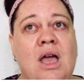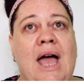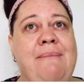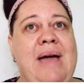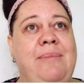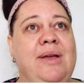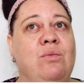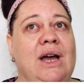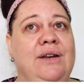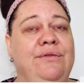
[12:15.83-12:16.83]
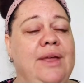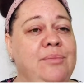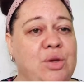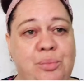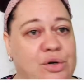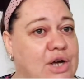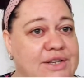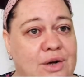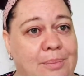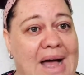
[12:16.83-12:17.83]
And maybe one of them you put
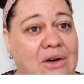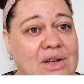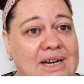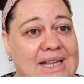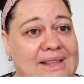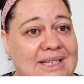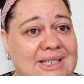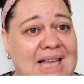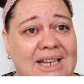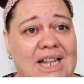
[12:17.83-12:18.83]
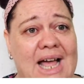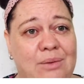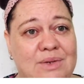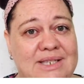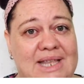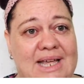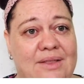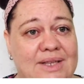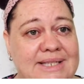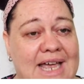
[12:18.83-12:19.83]
on your balcony, the sunlight was there,
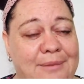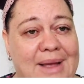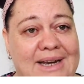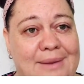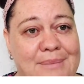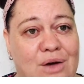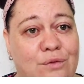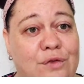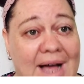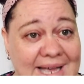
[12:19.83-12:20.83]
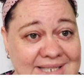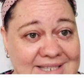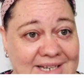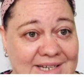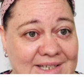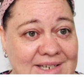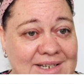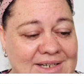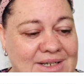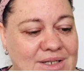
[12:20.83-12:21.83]
the sun made it melt faster.
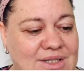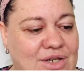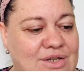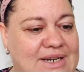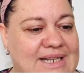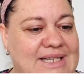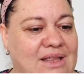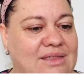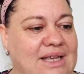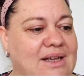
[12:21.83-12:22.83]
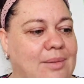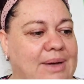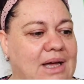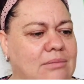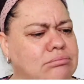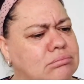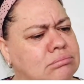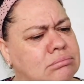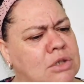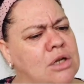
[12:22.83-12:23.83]
So you need to think about,
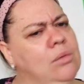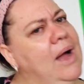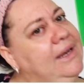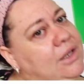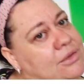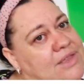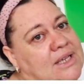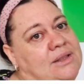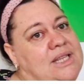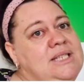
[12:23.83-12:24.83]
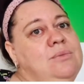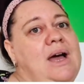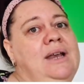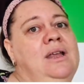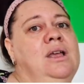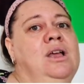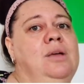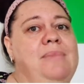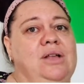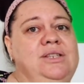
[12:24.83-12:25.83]
why do you think this one
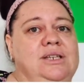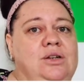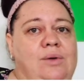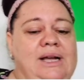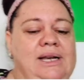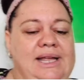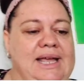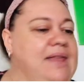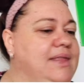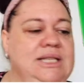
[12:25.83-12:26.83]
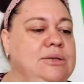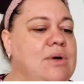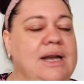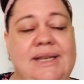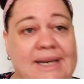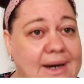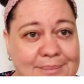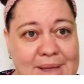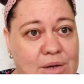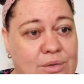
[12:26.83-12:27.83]
melted quickly and this one didn't
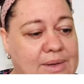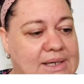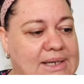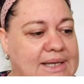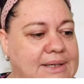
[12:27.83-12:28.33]
melt quickly?